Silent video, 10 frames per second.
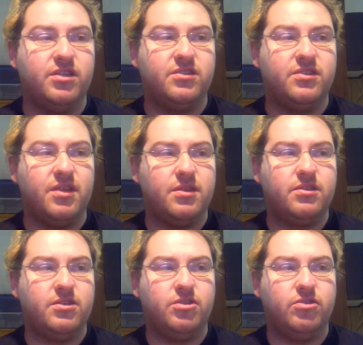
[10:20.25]
It has nothing
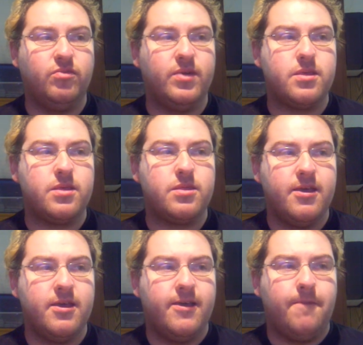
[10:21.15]
to do with
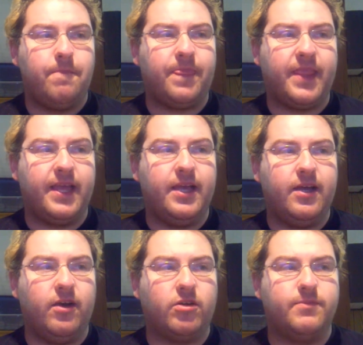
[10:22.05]

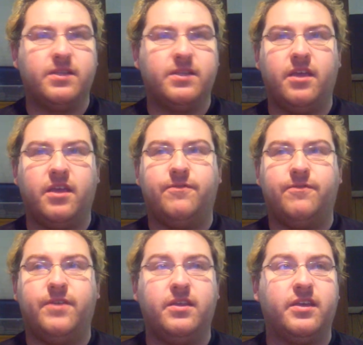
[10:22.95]
ultimately
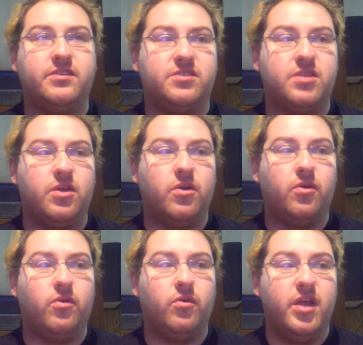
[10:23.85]
feeling as
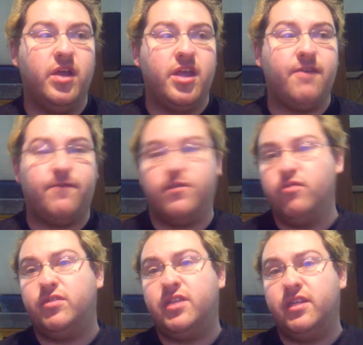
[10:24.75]
though if
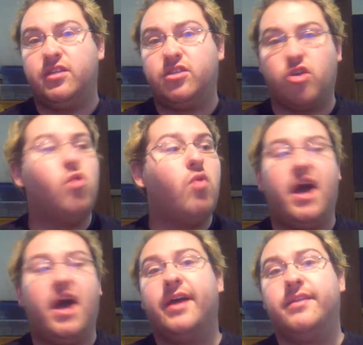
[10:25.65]
you didn't go
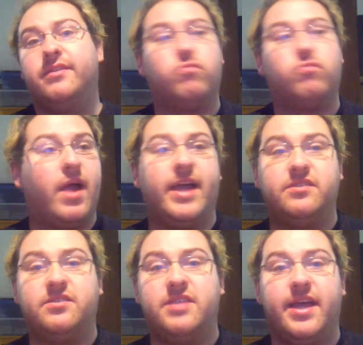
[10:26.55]
on the
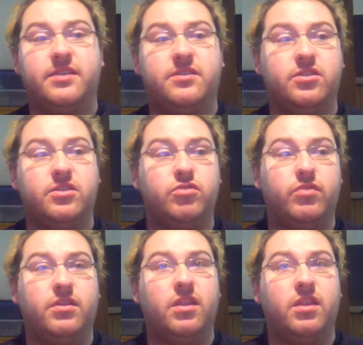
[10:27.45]
rides that you had